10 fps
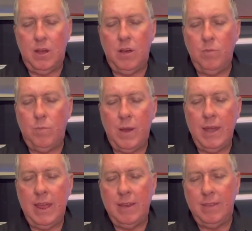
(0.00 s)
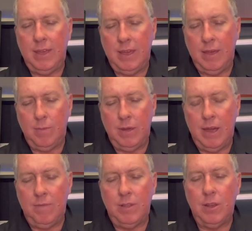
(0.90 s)
on one end here, we
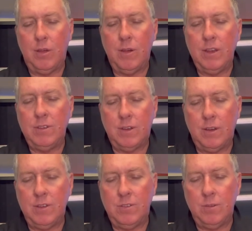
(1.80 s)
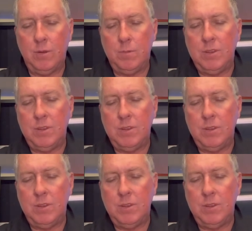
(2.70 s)
have the line tied to it,